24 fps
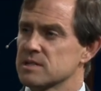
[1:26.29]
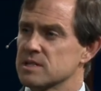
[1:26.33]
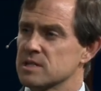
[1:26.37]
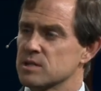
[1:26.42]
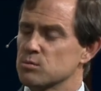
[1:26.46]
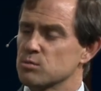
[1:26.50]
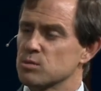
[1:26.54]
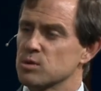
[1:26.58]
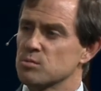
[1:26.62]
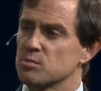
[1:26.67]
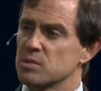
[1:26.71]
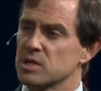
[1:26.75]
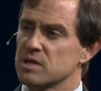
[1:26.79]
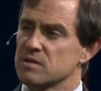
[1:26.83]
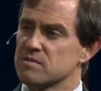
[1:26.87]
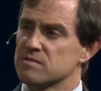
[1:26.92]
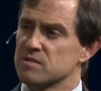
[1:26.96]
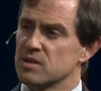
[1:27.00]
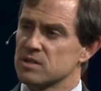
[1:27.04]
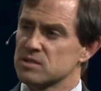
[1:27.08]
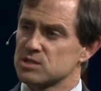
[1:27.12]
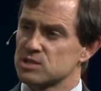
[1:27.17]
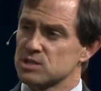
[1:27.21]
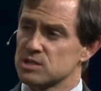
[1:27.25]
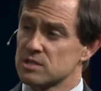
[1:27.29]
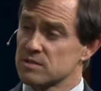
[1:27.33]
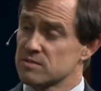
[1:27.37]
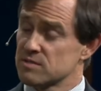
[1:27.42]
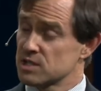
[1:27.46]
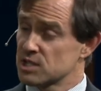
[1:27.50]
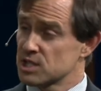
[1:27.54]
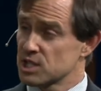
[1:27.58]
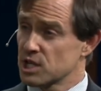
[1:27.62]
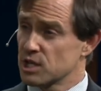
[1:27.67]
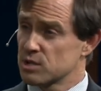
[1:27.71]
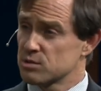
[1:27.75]
It will be a function of
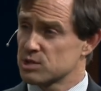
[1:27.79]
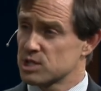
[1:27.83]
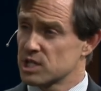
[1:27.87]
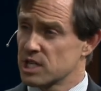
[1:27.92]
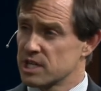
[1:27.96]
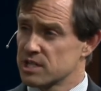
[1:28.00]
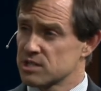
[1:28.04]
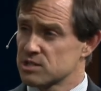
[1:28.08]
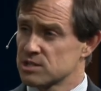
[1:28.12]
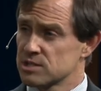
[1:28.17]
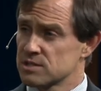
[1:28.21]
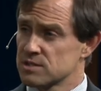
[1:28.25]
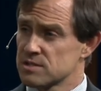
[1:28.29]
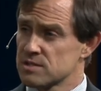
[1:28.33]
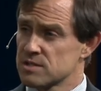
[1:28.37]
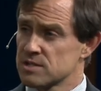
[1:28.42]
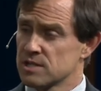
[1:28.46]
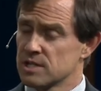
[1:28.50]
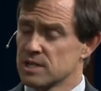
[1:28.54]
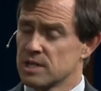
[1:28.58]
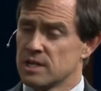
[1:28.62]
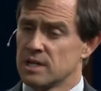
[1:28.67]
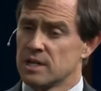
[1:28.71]
the negotiations.